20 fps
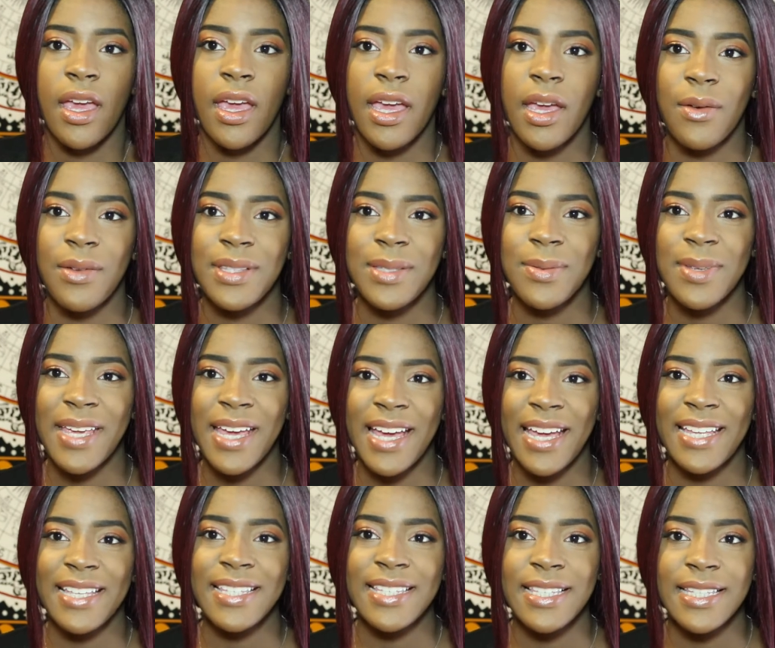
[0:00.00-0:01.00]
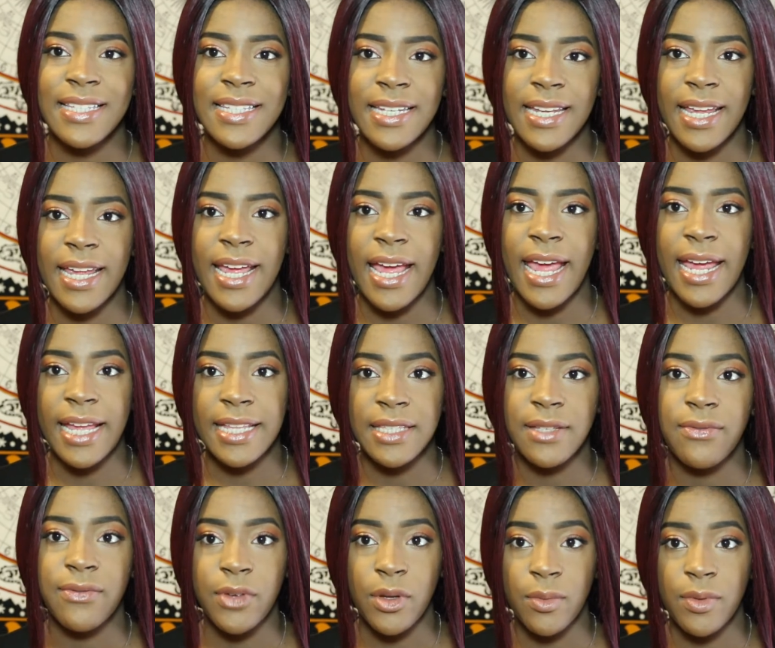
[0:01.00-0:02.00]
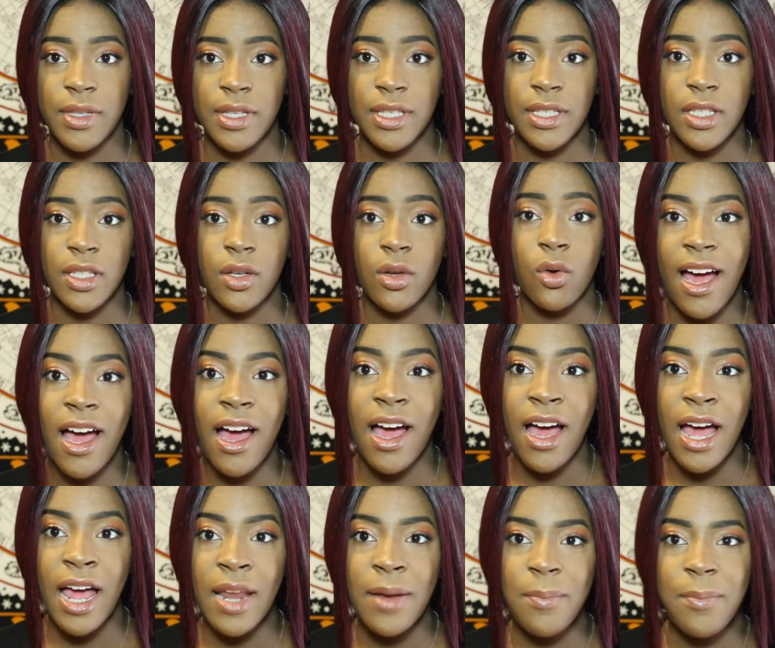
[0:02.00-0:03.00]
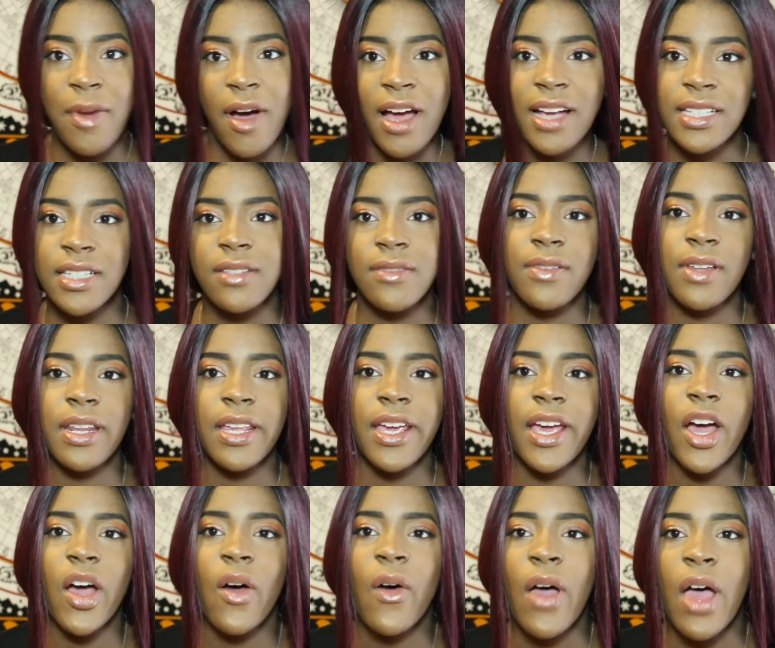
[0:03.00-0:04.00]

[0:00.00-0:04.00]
Hey, what's up you guys? Today I get to film this unboxing video.